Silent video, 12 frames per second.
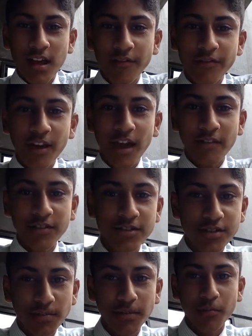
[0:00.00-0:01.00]
you ever
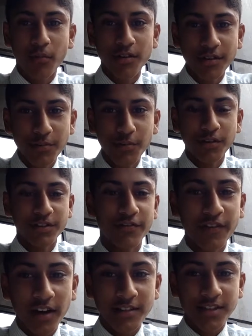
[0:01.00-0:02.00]
stopped and wondered what
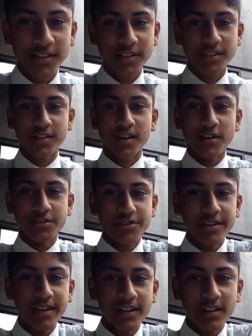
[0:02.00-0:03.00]
defines us as a
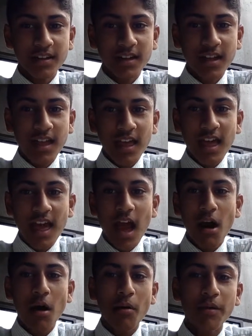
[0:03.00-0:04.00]
country?
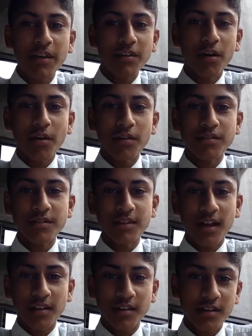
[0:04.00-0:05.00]
How are we known
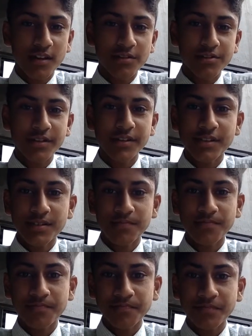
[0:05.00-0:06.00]
to other countries?
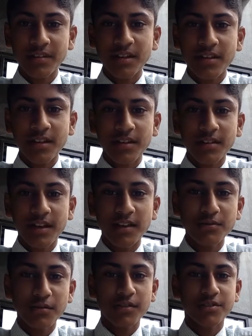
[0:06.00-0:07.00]
That
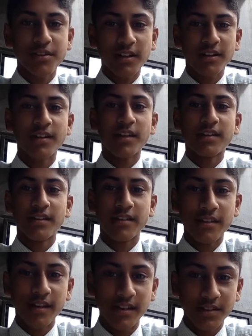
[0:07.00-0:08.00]
is what Australian
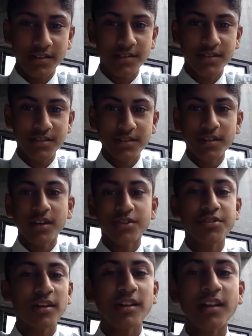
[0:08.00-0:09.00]
identity is.
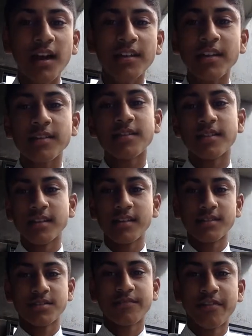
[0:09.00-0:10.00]
Australian identity
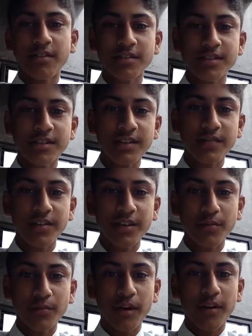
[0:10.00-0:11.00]
is a very
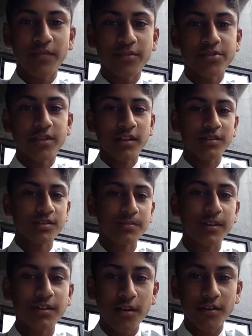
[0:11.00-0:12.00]
significant way for Australians to
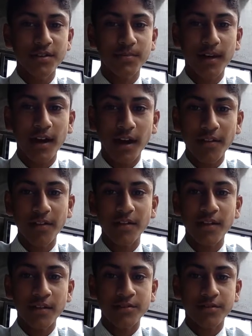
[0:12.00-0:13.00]
be noticed by other
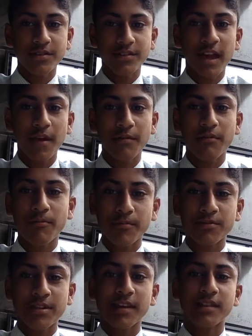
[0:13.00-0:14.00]
countries and how we
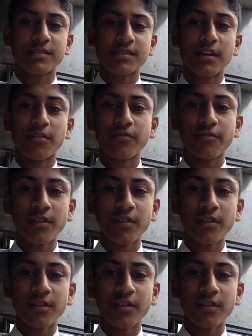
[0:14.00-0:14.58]
present ourselves